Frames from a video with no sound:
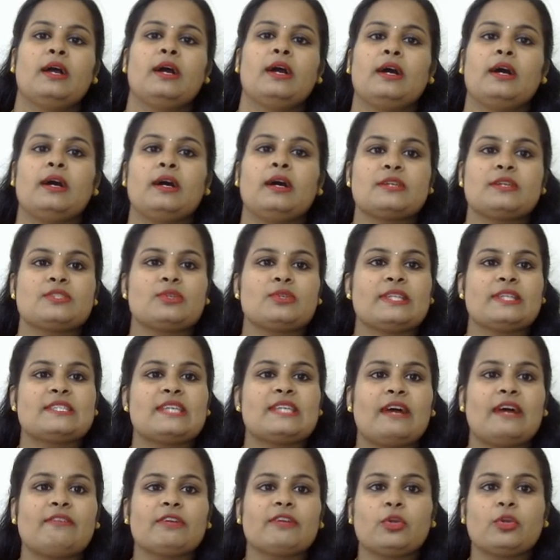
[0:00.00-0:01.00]
So let's
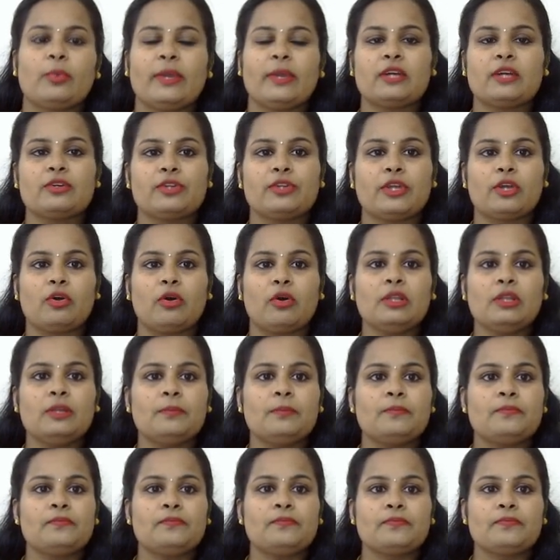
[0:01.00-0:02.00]
have a quick recall.
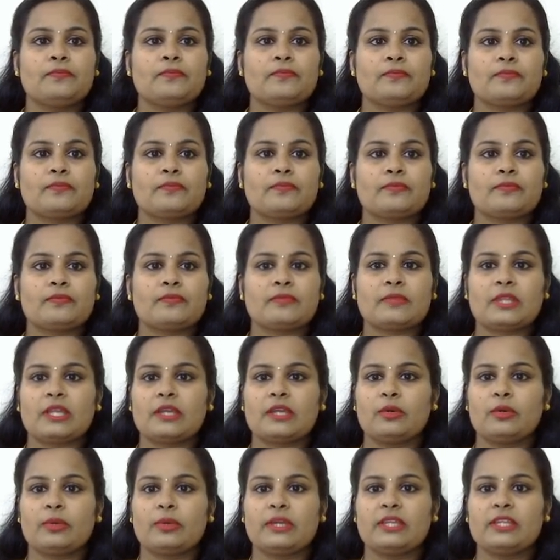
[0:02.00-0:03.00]

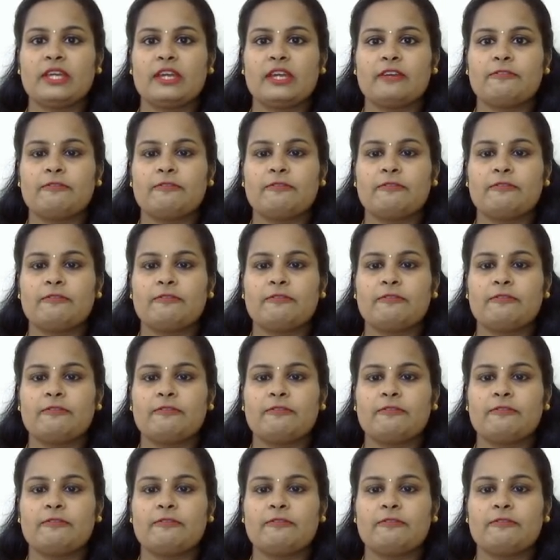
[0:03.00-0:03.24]
Okay. They